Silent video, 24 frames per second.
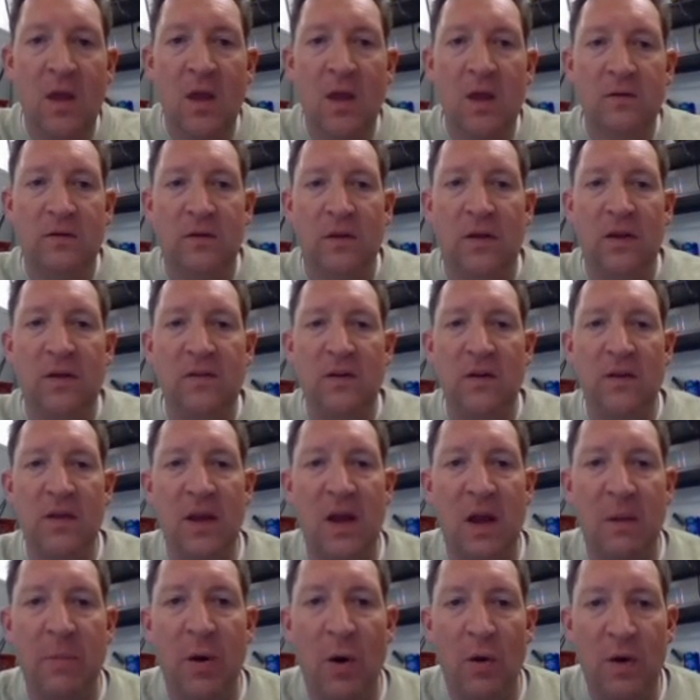So these are the
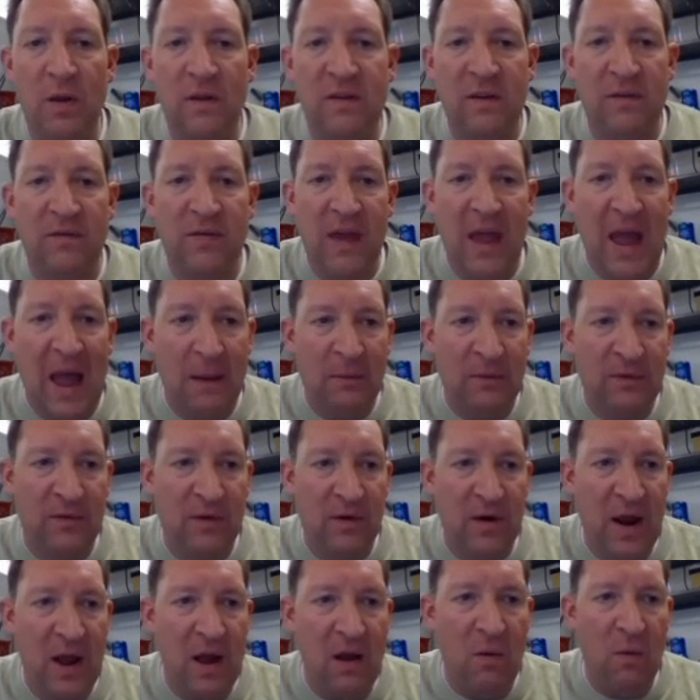components of the
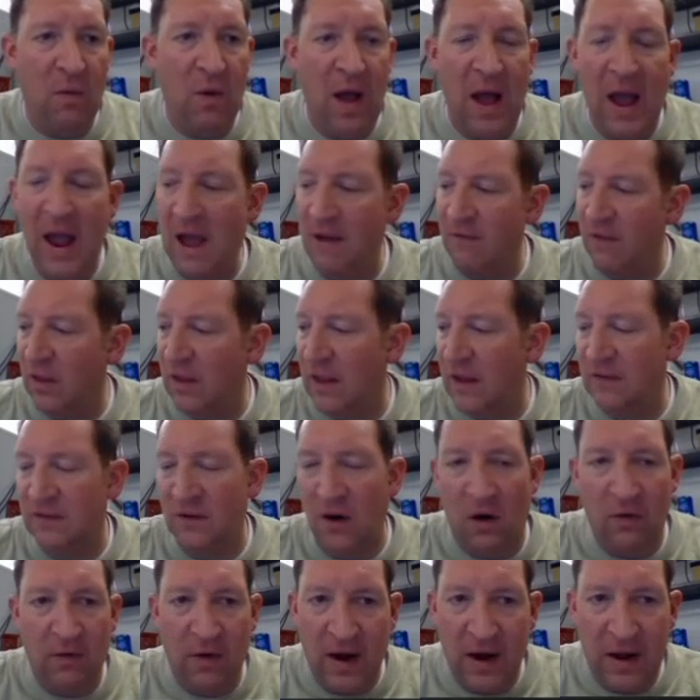atmosphere. Now I have a list
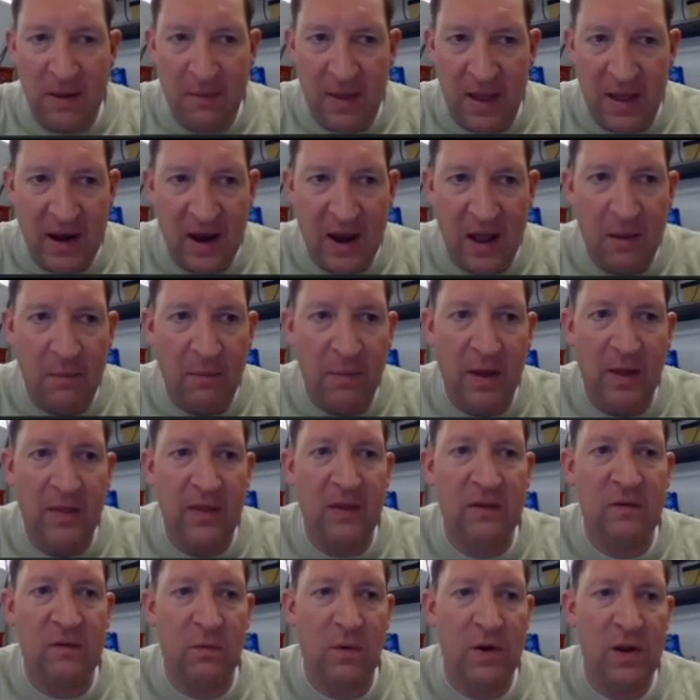already made up, but
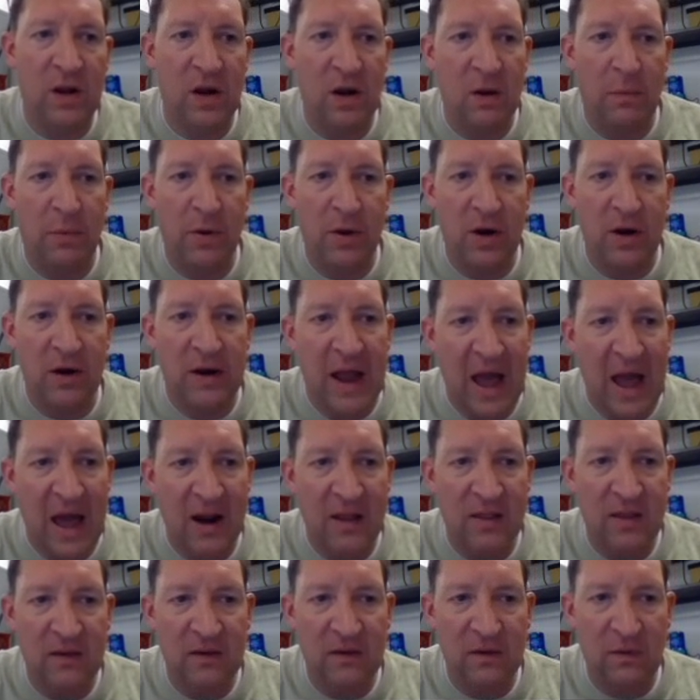this is where you're going to put your
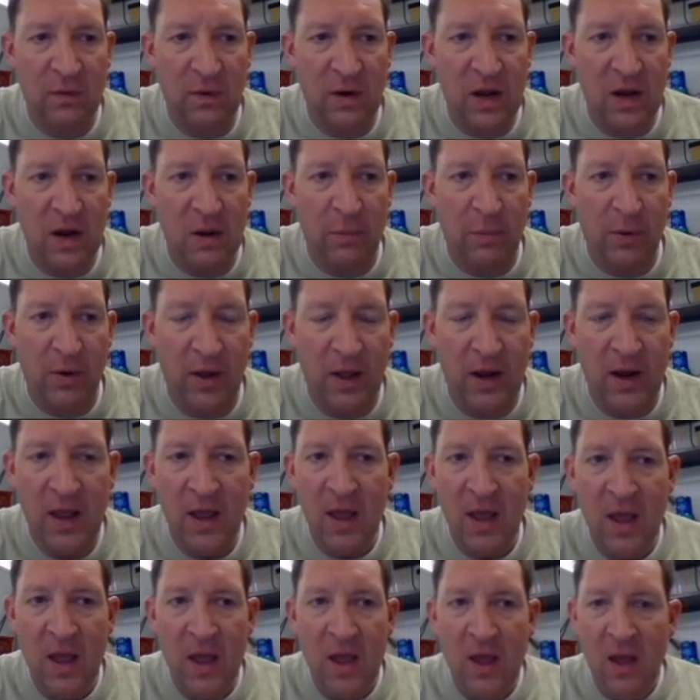data. This is where you're going to put
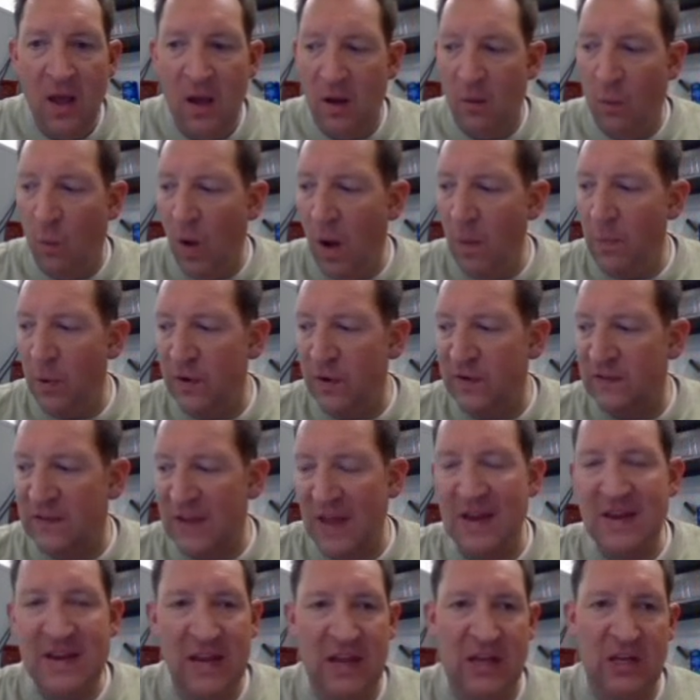what
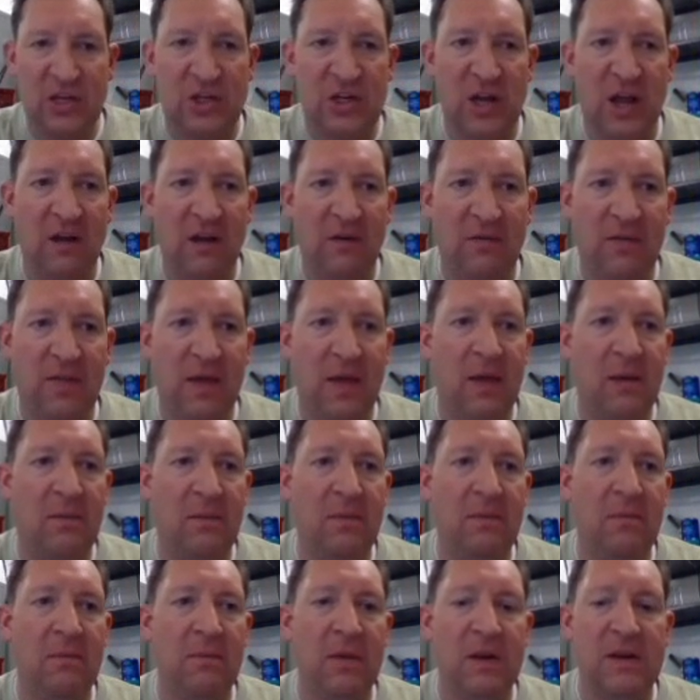percentage of the
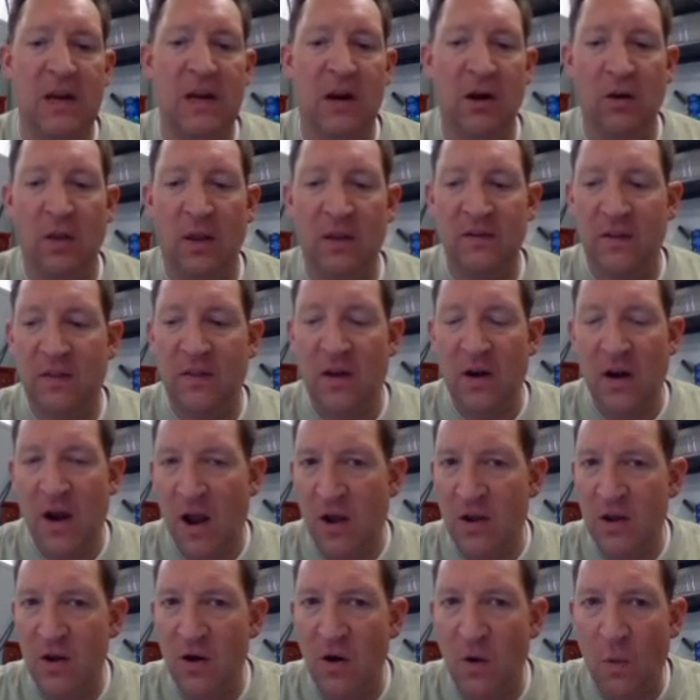material is in there.
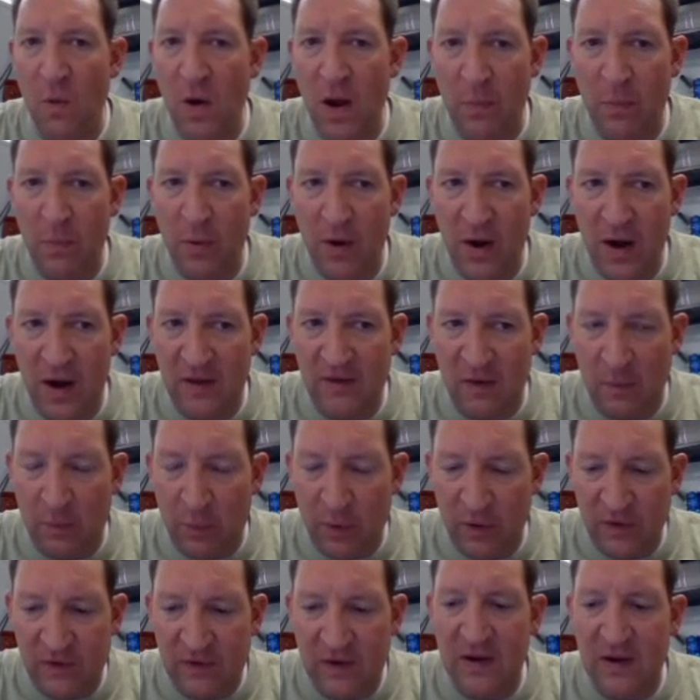Now you don't want to put it as a
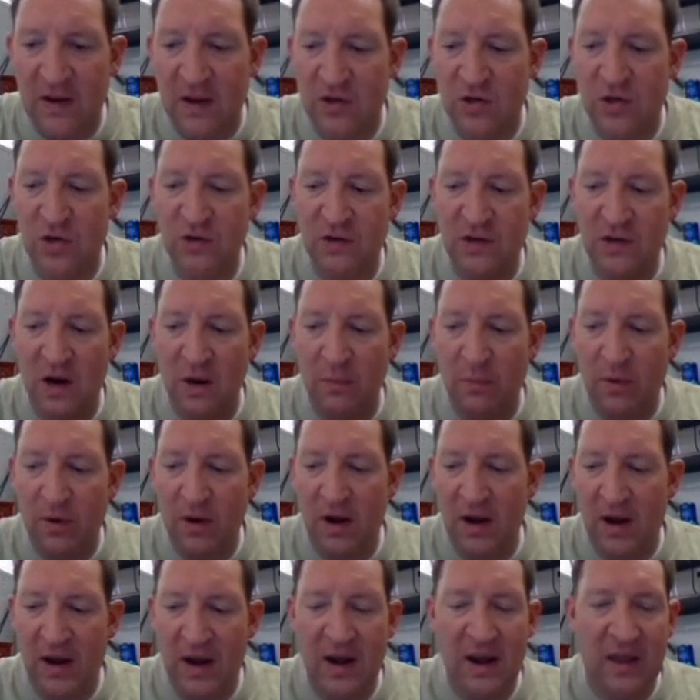percentage, you're just going to
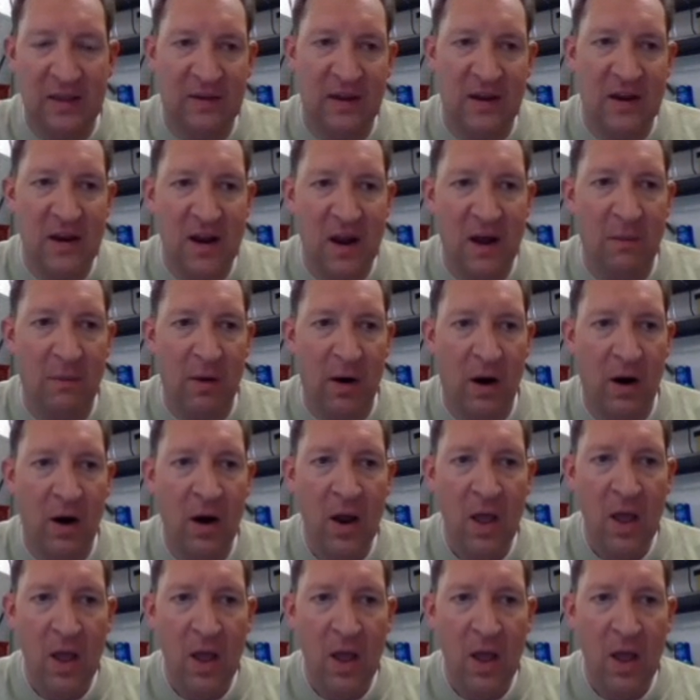put it in as a number.